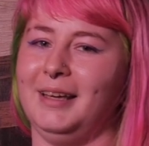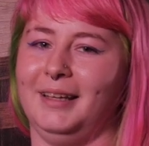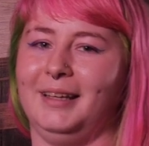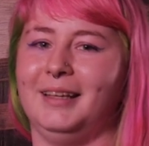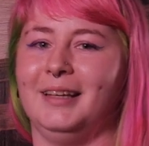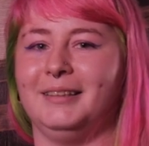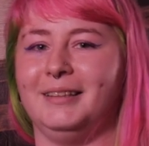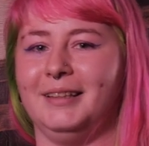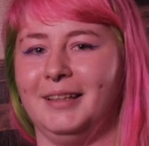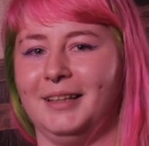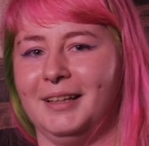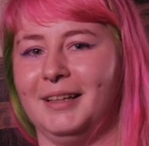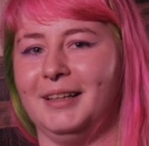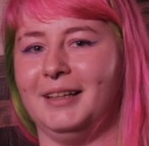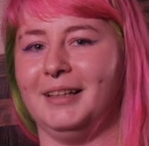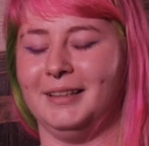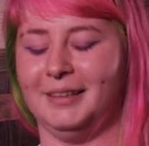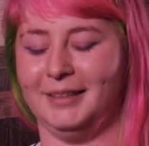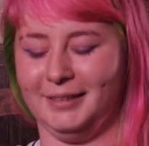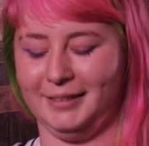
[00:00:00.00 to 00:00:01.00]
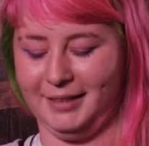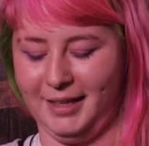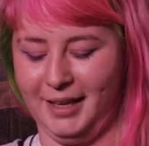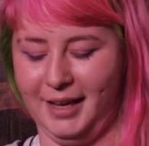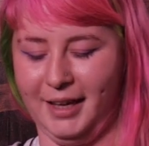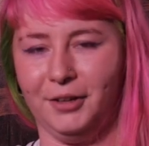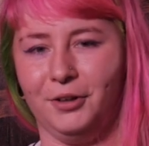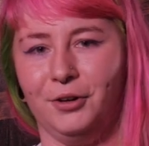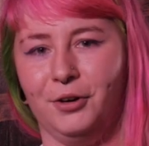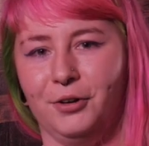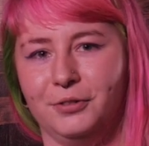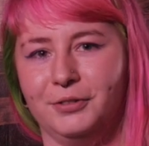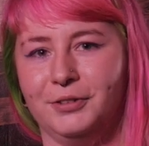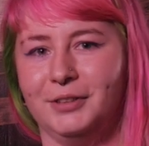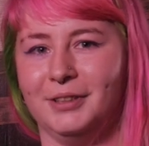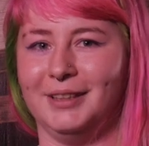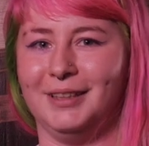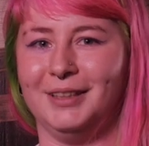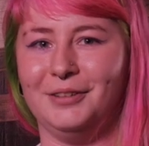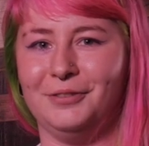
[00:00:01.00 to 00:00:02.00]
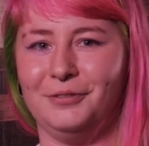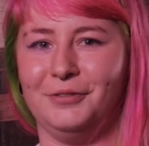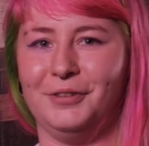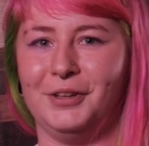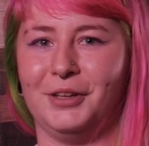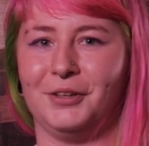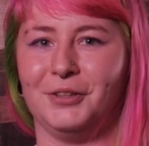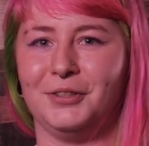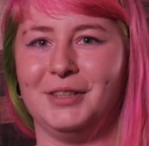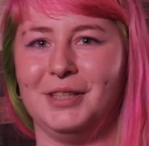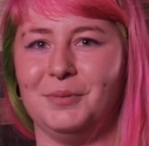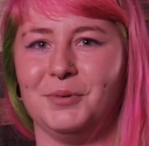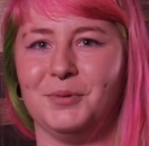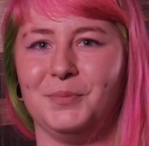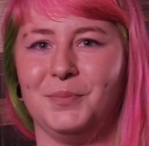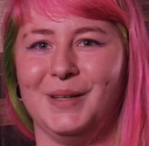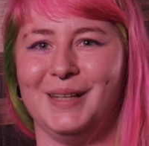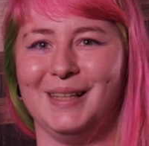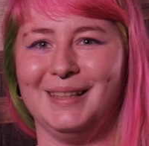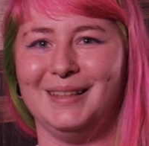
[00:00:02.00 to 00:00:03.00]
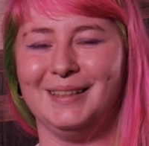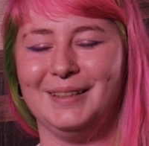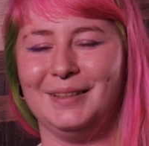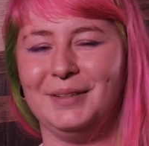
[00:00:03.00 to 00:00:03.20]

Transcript: getting really the hang of the Vigor team spirit.